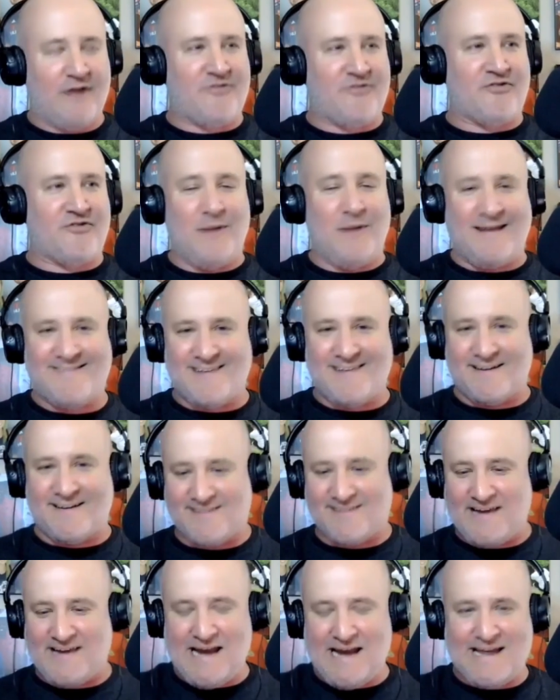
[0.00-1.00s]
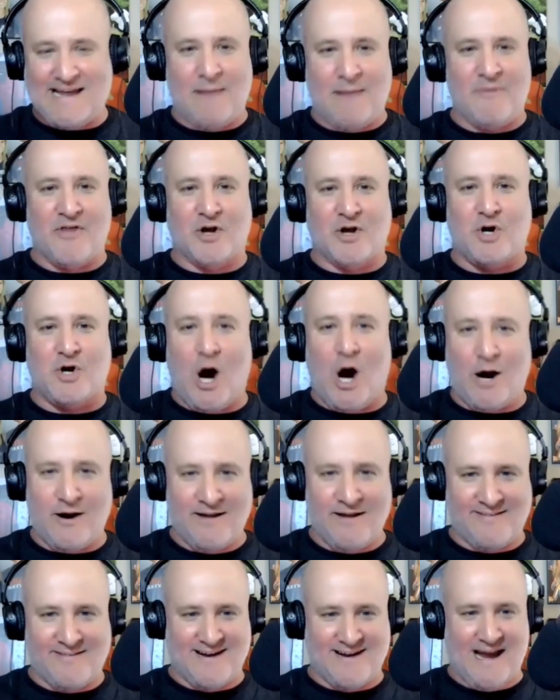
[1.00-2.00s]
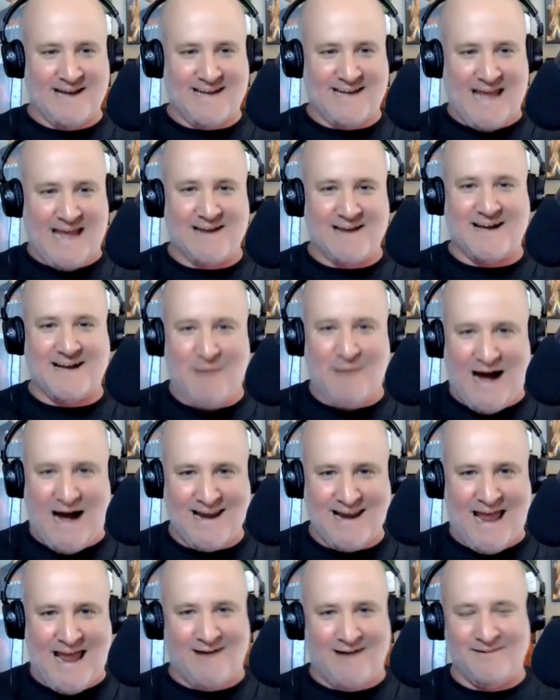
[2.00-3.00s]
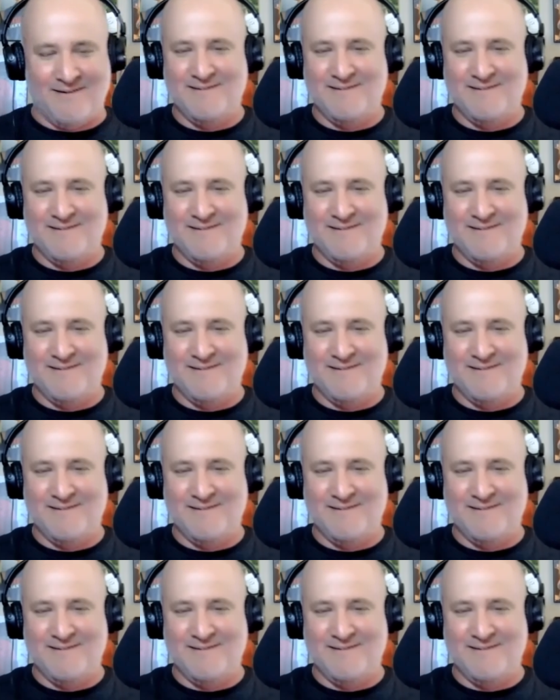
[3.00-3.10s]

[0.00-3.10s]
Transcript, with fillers: a Sweet 16 game at the Garden tonight, Ken. Come on now.